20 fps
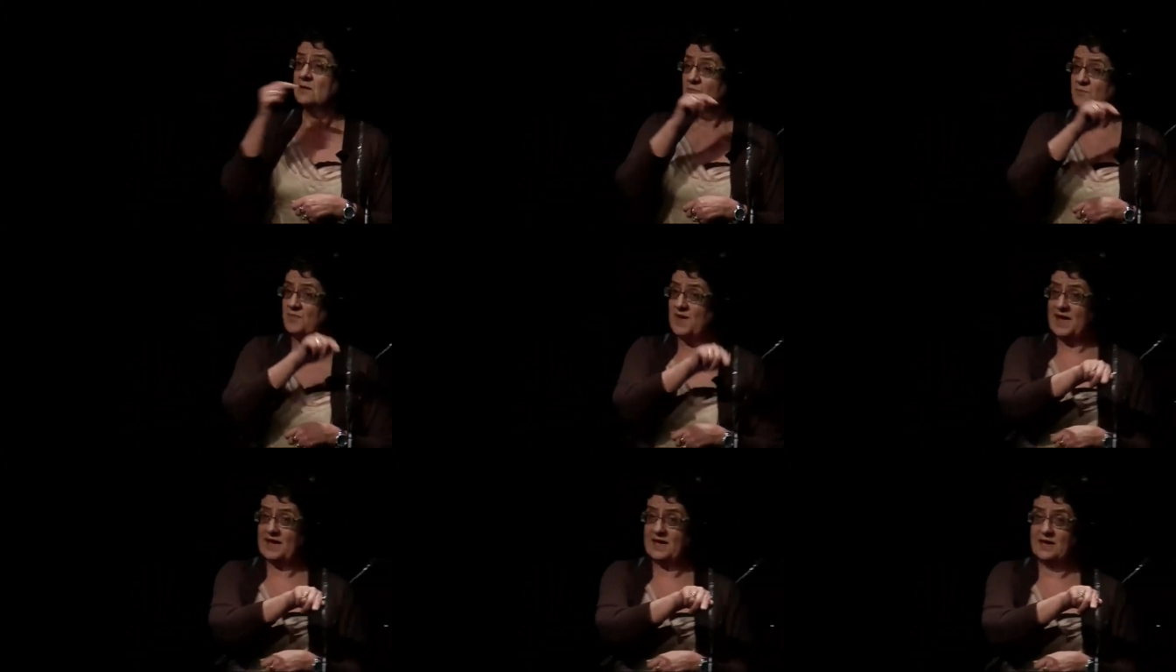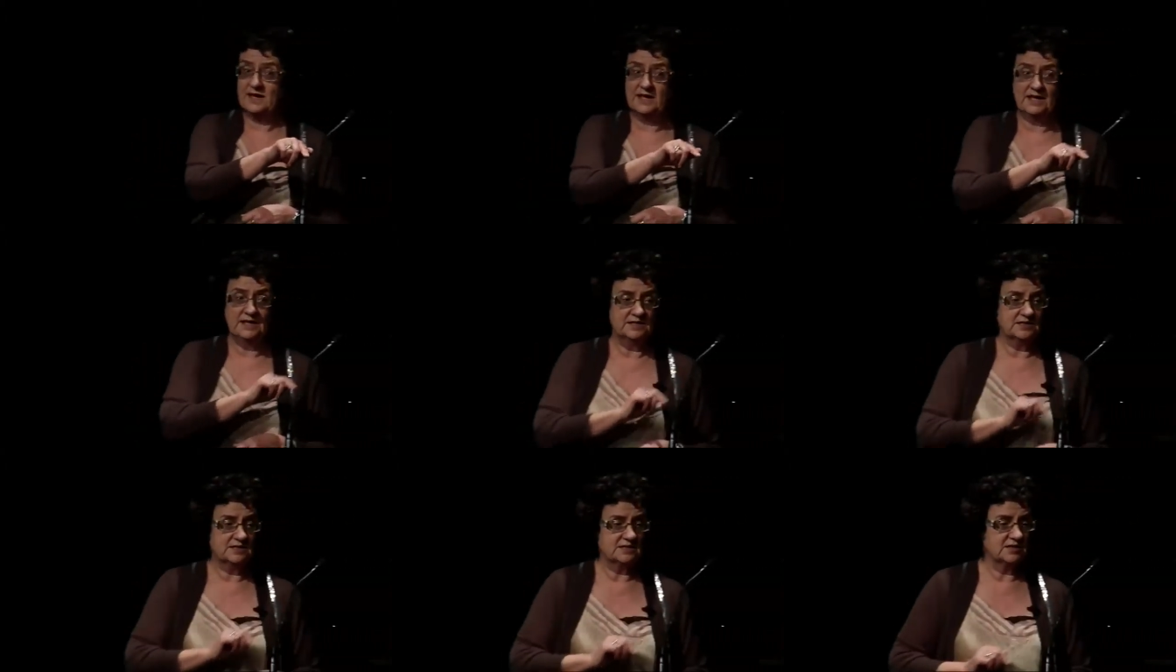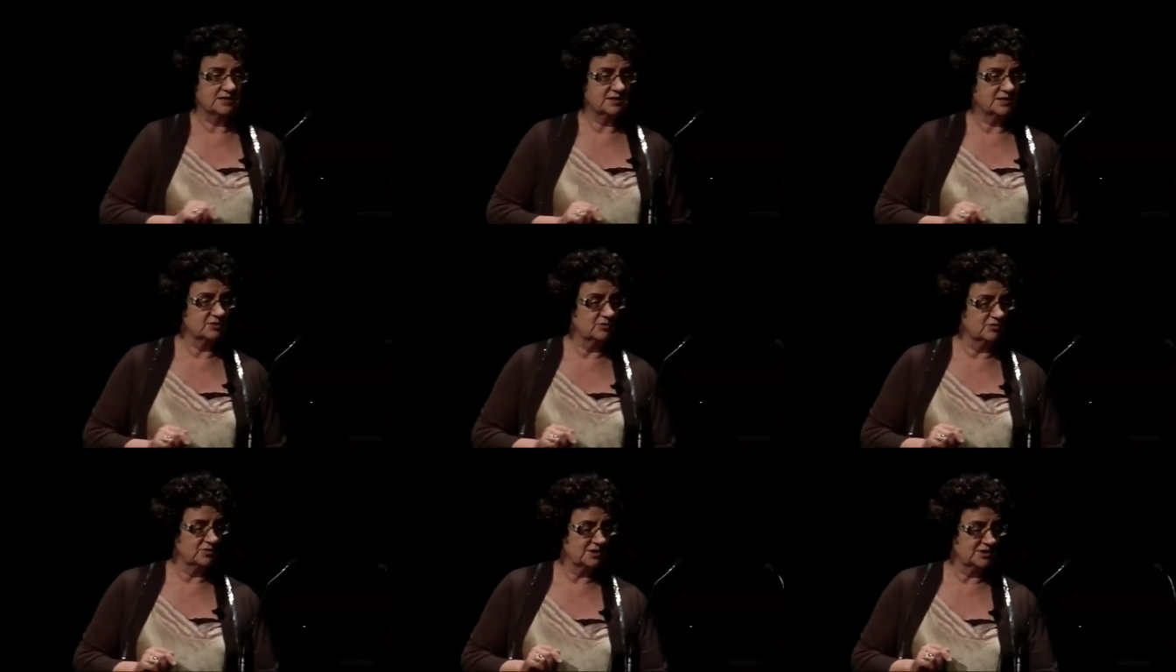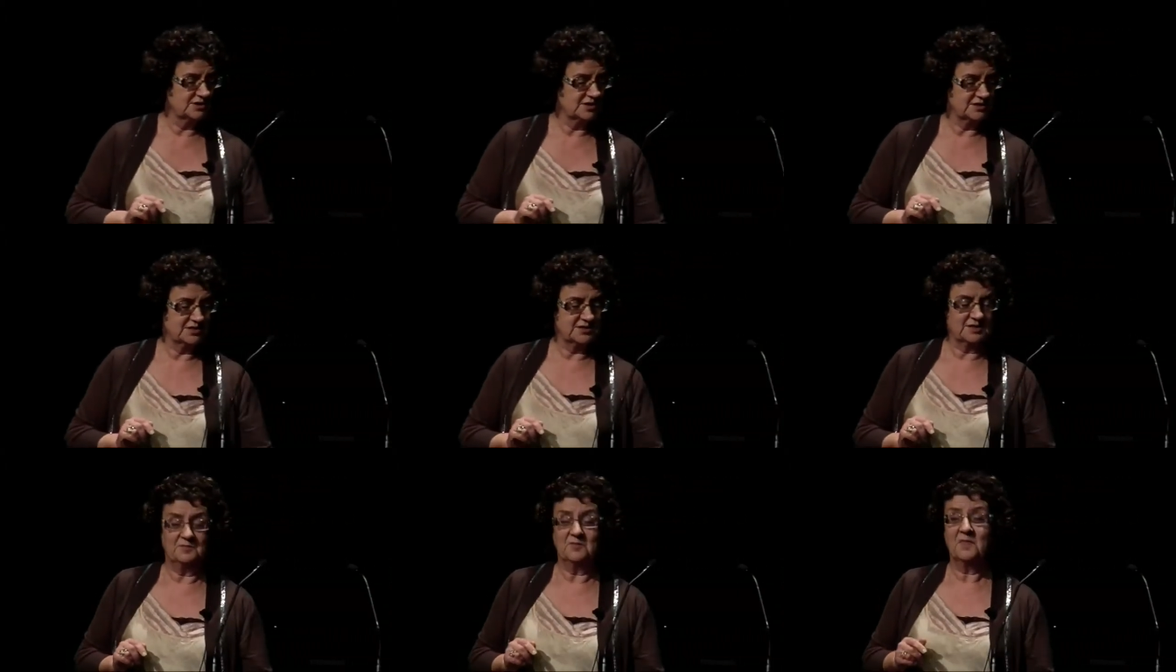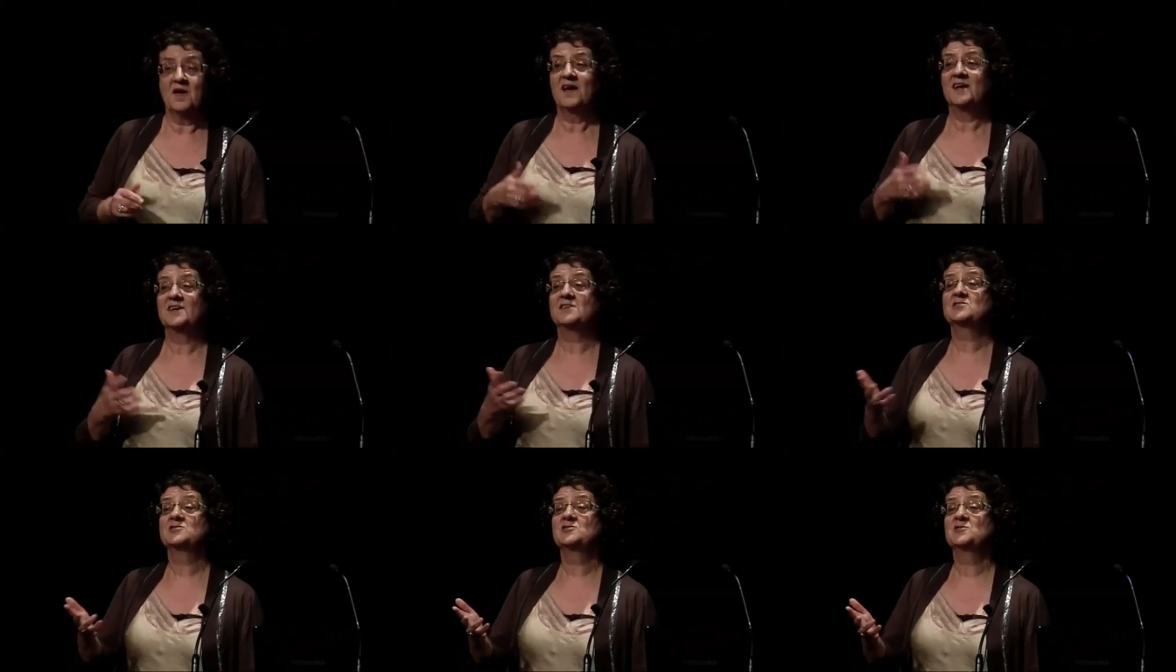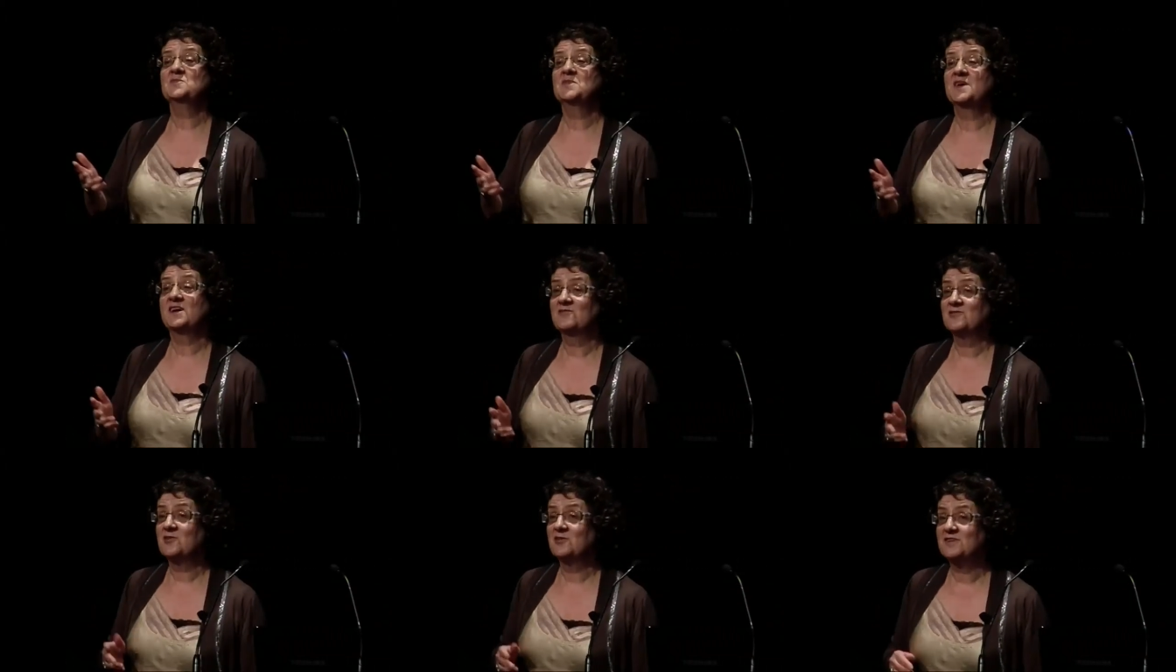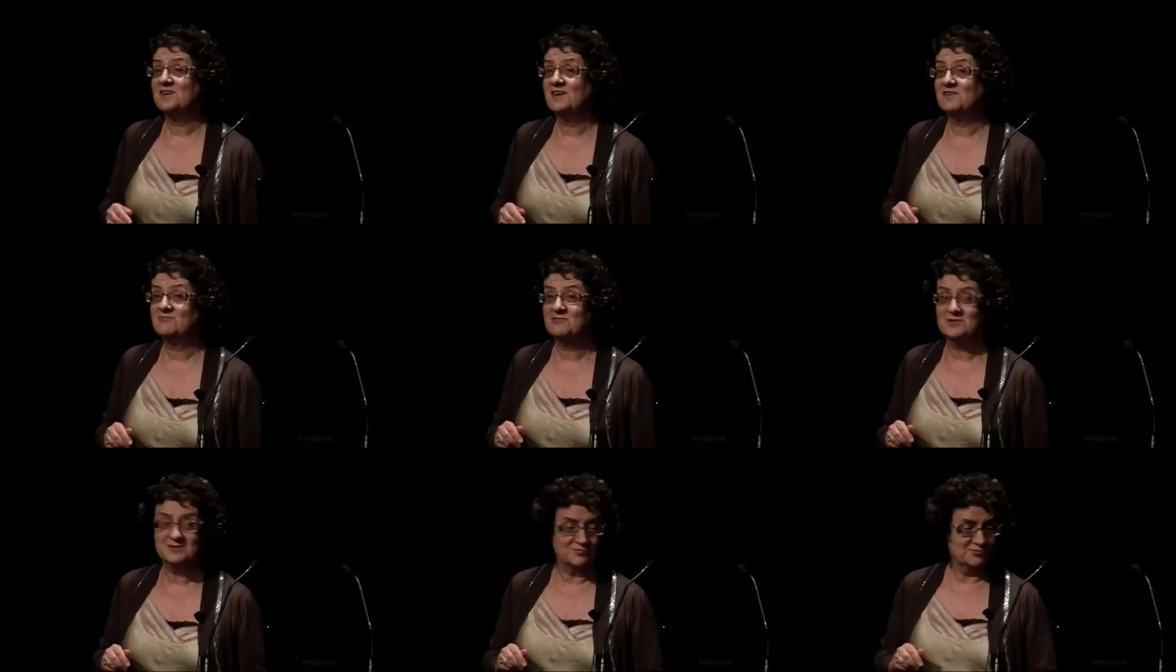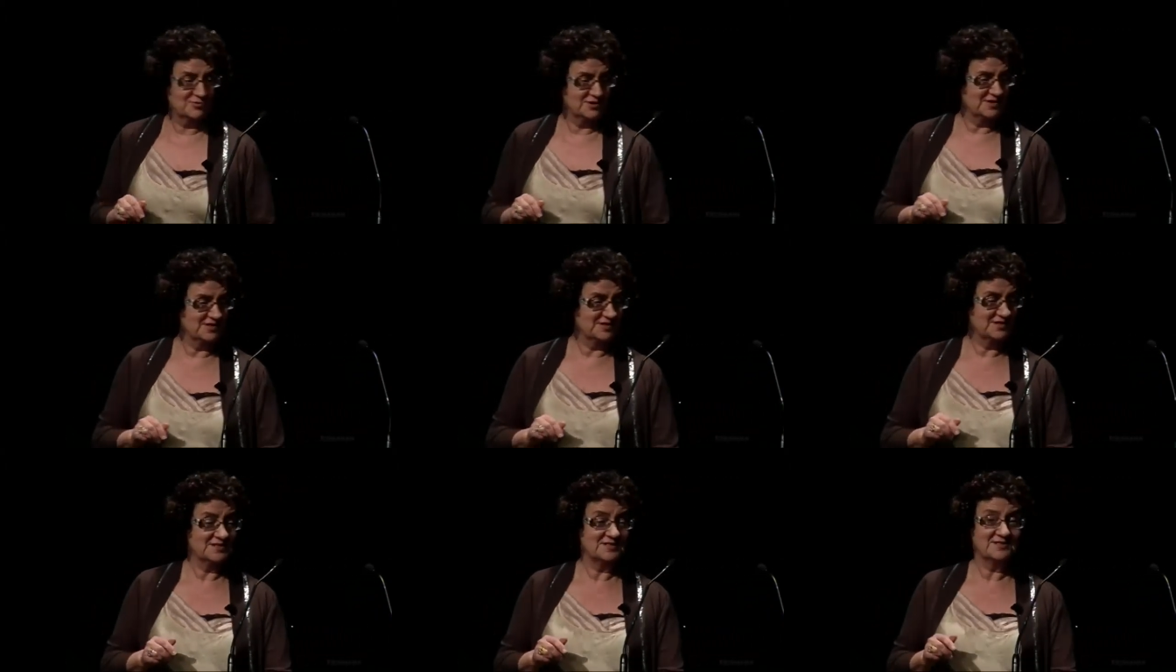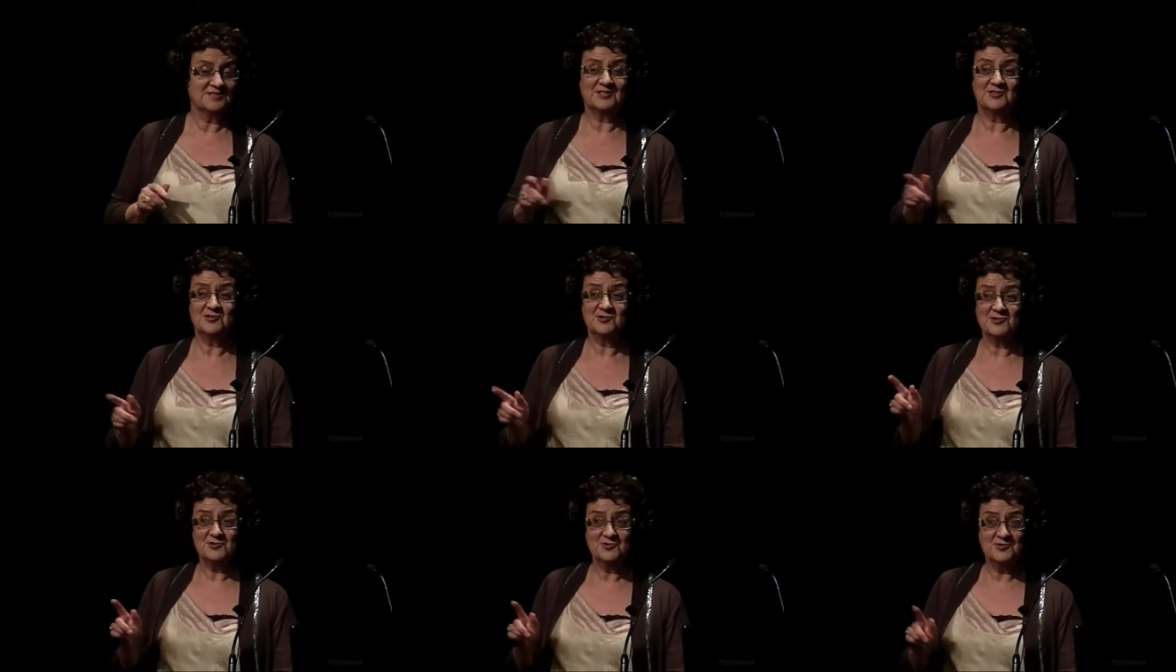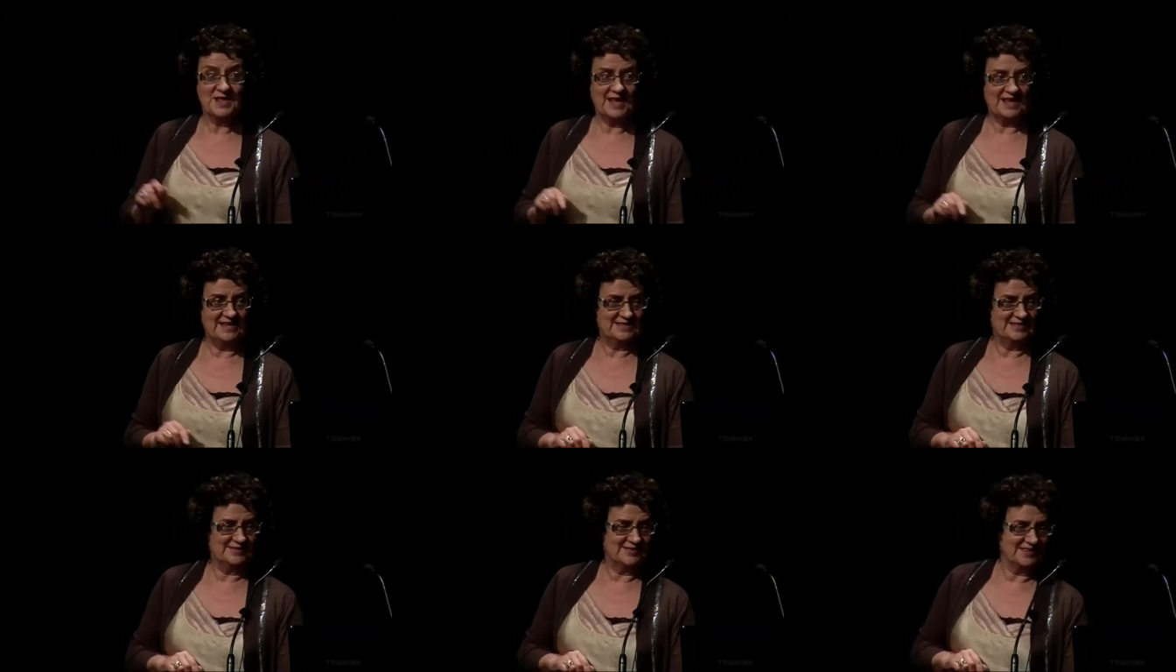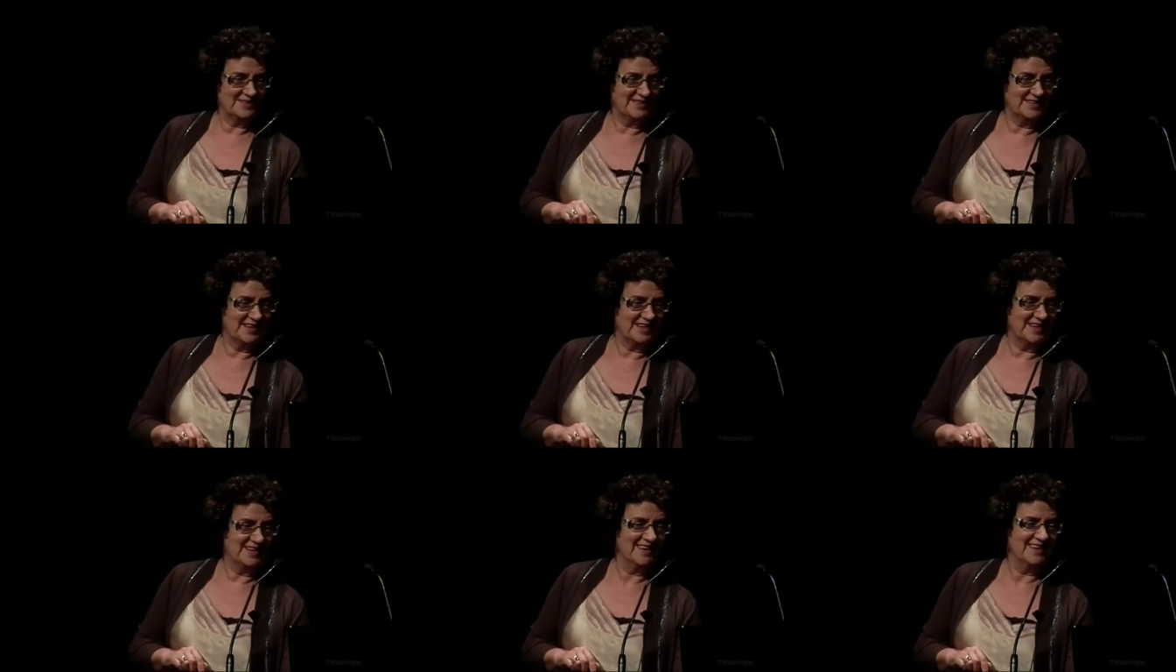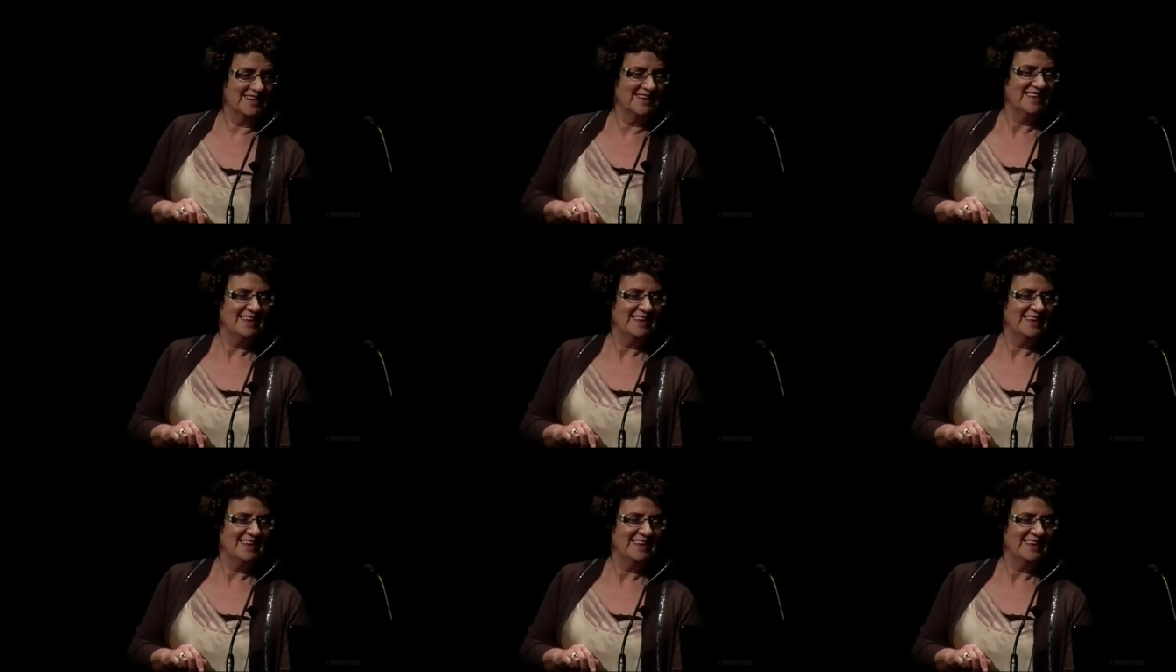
back against the source system, assuming I've got enough resources to do that sort of thing.